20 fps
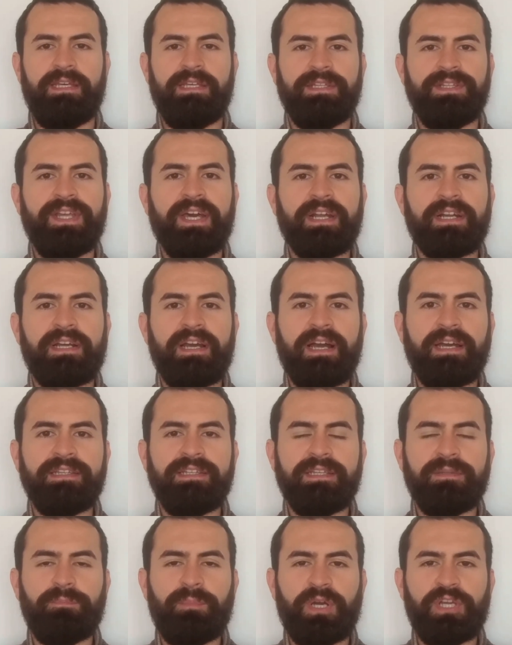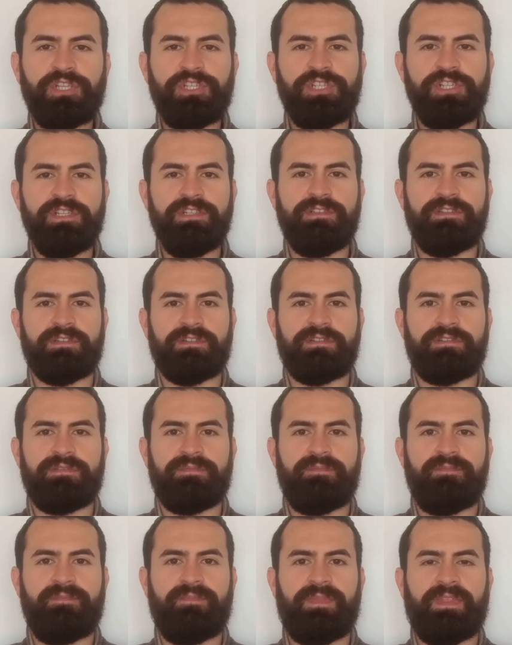They are guided by Jesus.
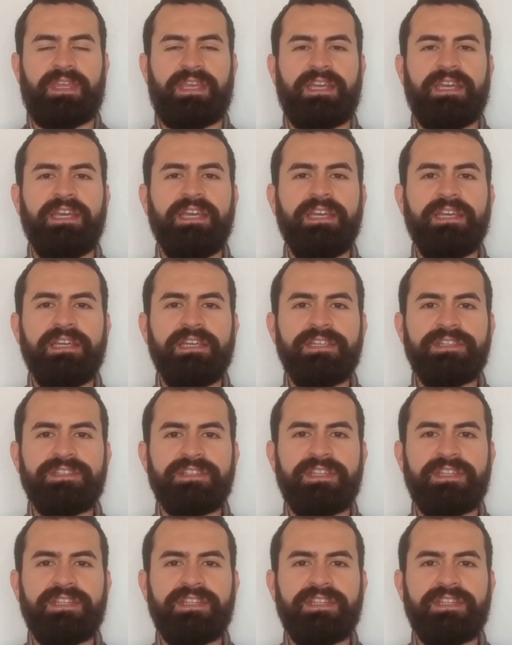He is